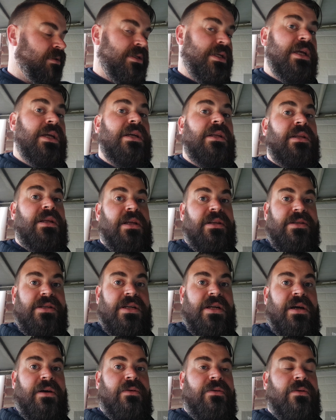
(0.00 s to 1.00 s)
taking the
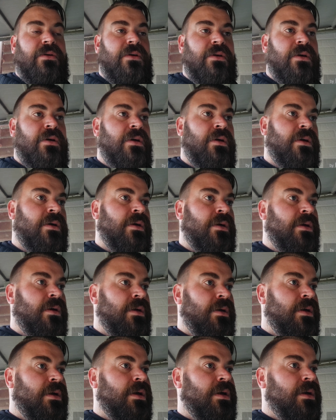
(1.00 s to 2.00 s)
engine out,
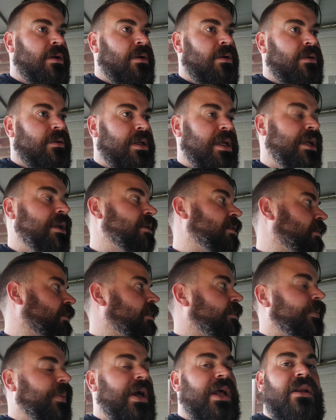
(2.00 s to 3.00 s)
getting it
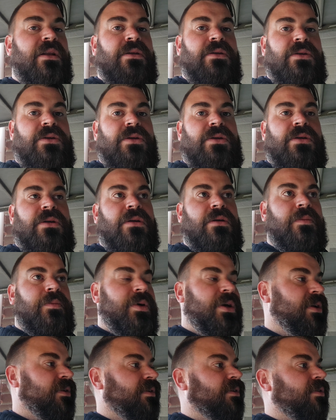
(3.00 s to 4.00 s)
on the bench.
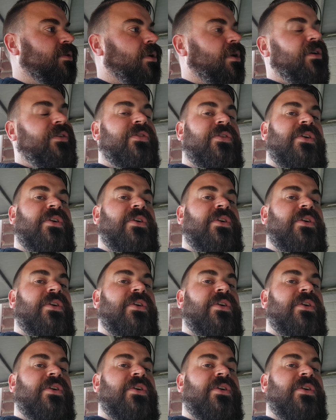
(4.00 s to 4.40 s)
Because it's quite a